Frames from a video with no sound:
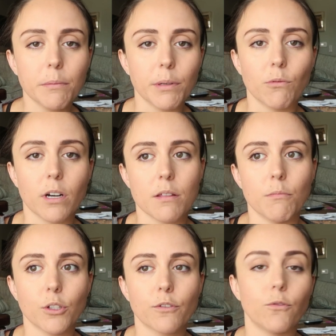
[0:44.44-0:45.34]
been one of the
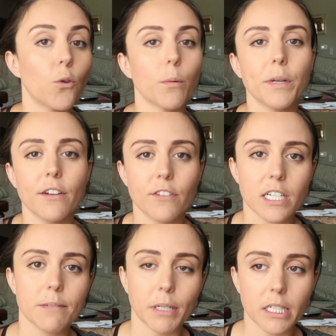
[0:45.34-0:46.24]
most formative
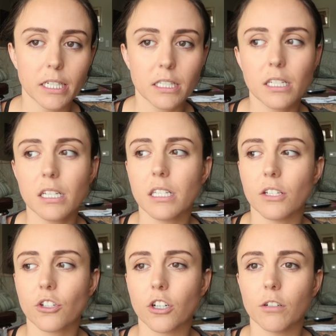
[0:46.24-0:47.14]
experiences
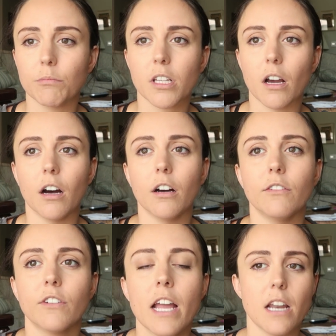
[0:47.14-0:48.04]
in terms
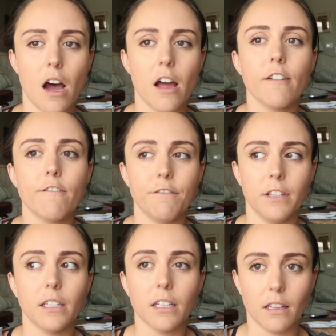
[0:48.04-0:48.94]
of not
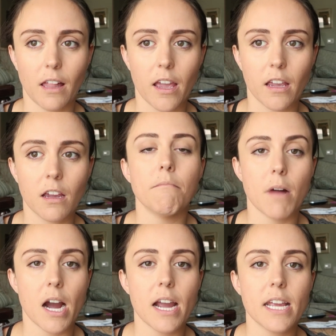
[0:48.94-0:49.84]
feeling like
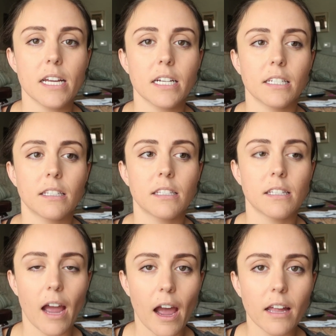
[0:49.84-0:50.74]
my
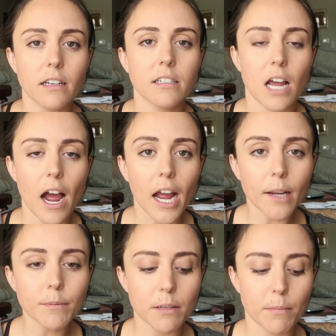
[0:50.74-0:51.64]
sad
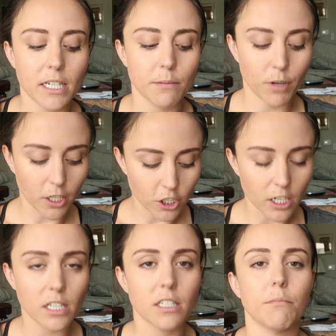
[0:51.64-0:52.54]
times and my
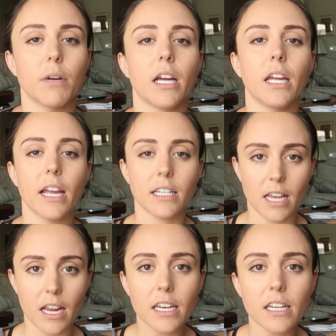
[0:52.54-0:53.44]
depressions and my
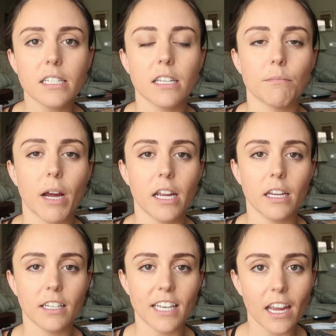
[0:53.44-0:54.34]
anxieties and
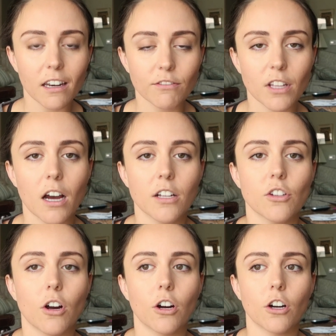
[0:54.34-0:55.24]
my negative
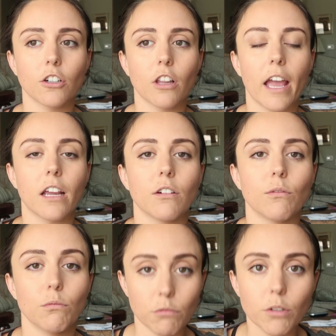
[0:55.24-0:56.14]
thoughts are like
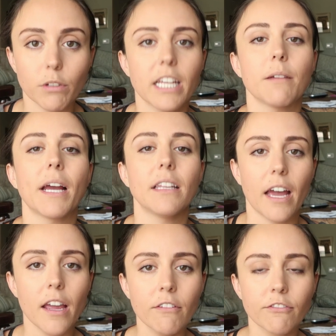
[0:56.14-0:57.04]
ruining my
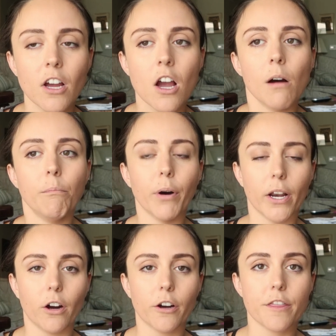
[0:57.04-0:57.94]
life,
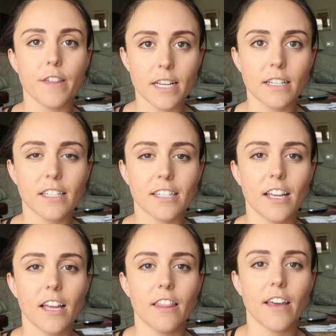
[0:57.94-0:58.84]
but are things
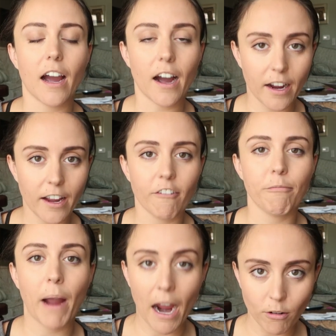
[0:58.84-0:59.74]
that I
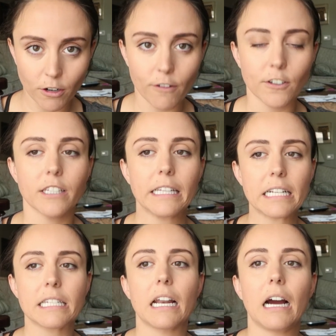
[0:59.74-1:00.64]
have power over,
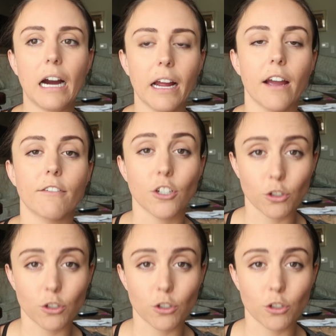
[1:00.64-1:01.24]
things that I have